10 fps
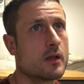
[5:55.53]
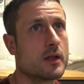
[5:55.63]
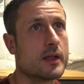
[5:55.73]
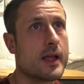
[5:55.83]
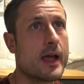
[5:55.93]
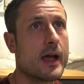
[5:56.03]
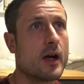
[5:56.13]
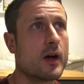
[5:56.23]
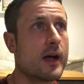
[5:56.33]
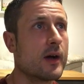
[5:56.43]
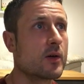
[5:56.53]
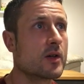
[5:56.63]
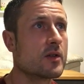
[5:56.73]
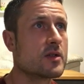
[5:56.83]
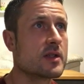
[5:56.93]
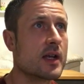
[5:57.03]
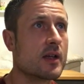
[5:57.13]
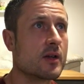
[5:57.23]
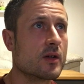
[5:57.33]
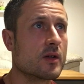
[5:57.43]
now, how good does that
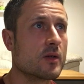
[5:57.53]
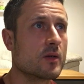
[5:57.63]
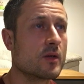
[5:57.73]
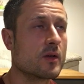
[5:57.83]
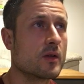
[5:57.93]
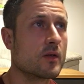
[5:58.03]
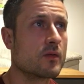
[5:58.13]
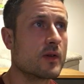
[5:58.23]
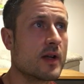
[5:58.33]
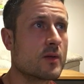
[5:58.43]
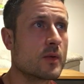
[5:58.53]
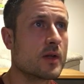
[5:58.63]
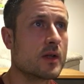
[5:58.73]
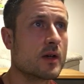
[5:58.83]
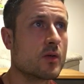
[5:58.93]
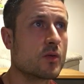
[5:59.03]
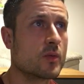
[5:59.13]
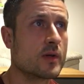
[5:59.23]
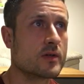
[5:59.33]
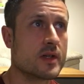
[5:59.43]
look? Red with the gold
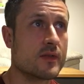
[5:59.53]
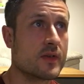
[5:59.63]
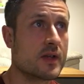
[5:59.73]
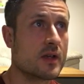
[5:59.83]
wheels. I think